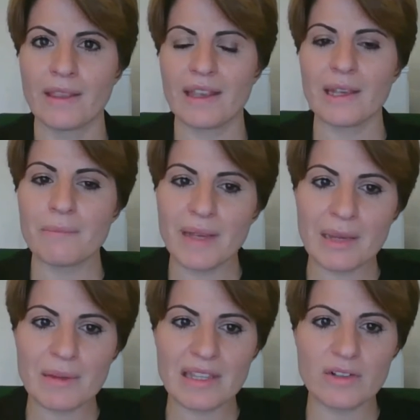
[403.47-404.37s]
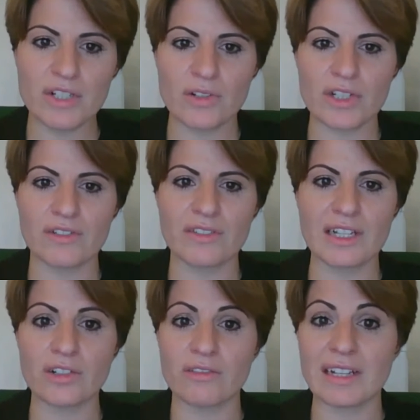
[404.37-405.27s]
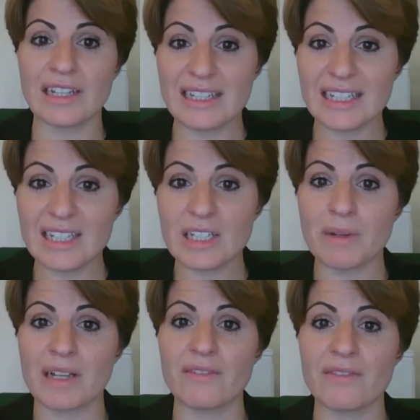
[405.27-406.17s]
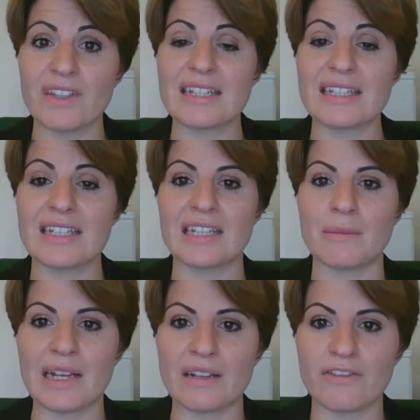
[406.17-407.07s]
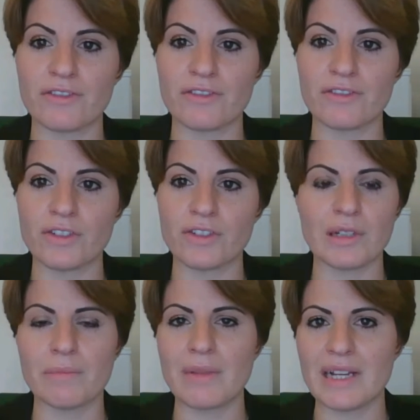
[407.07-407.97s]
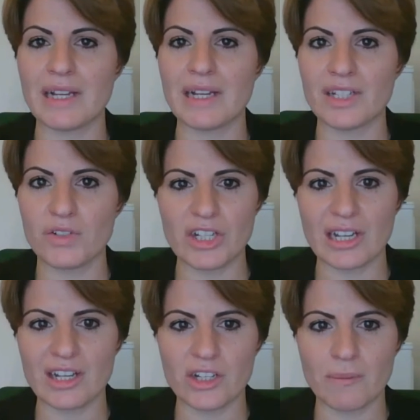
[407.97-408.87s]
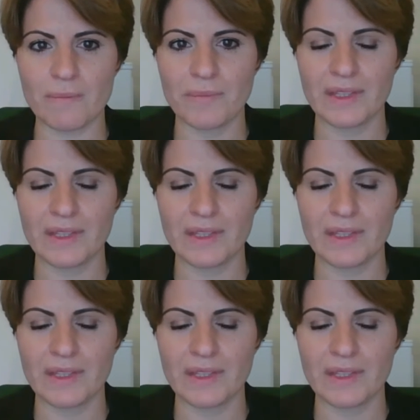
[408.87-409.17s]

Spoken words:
It may be those sorts of things already exist, but I've yet to see them gain a foothold in mainstream education.